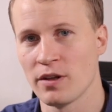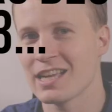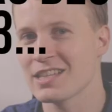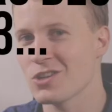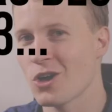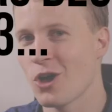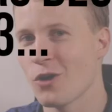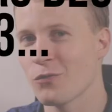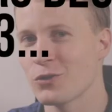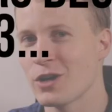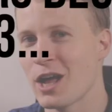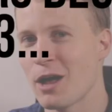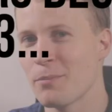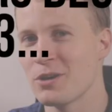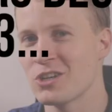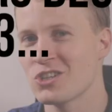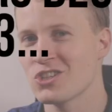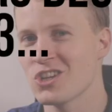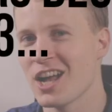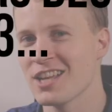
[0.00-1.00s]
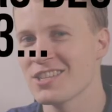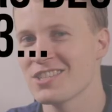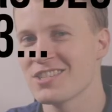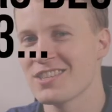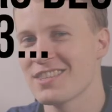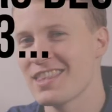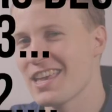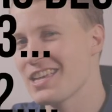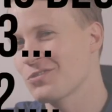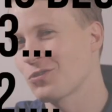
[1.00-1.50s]
That's all for now, big shots.
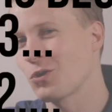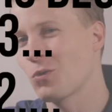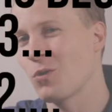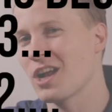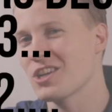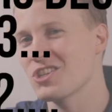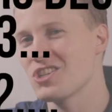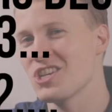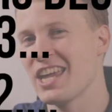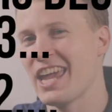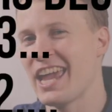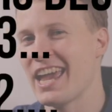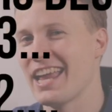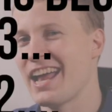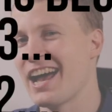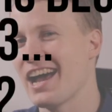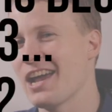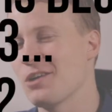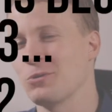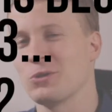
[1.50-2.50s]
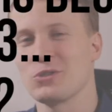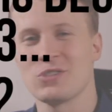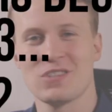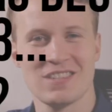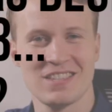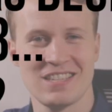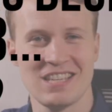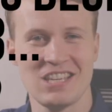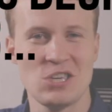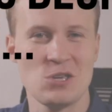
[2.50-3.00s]
Thanks for watching, and I will
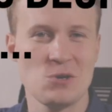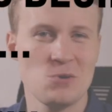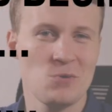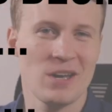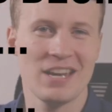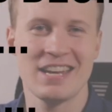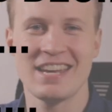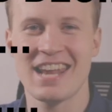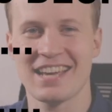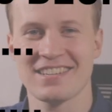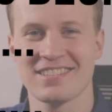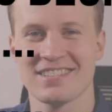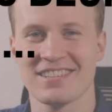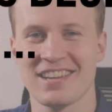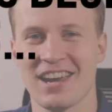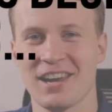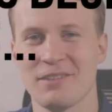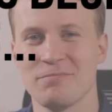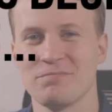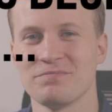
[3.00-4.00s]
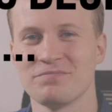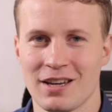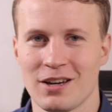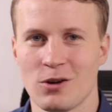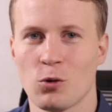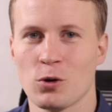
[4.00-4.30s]
see you next time.